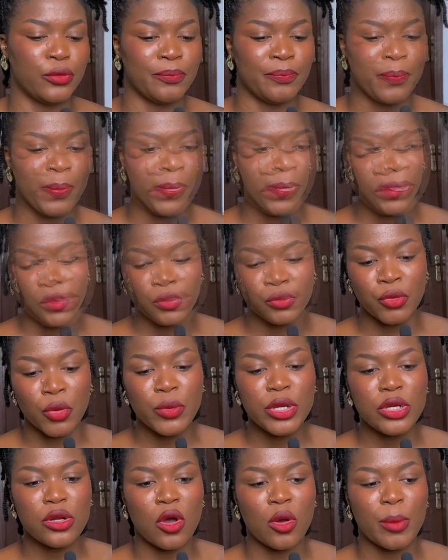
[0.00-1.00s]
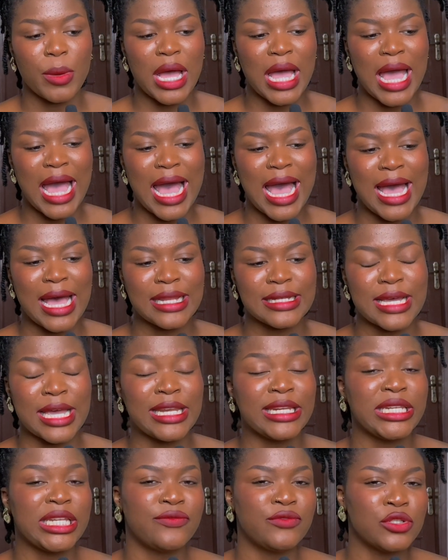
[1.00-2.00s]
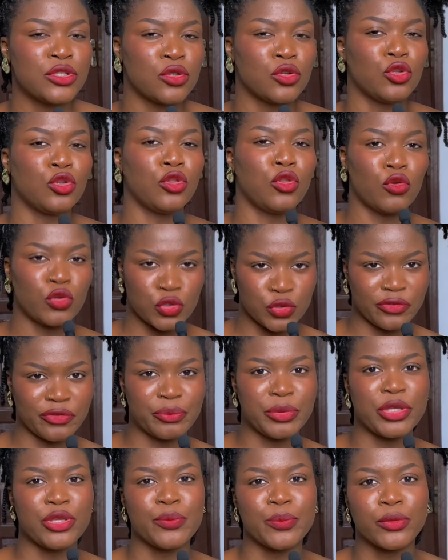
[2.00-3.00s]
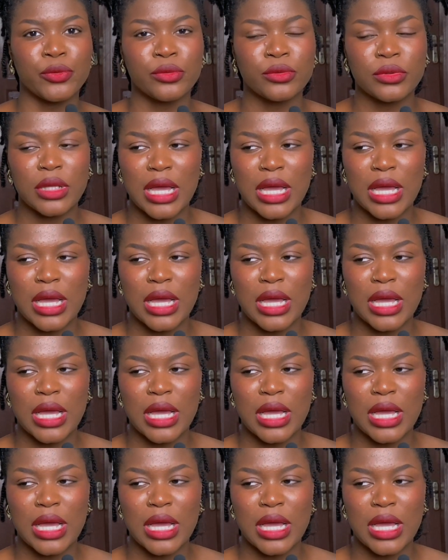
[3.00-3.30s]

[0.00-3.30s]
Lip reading: So growing up, I lived with a lot of people.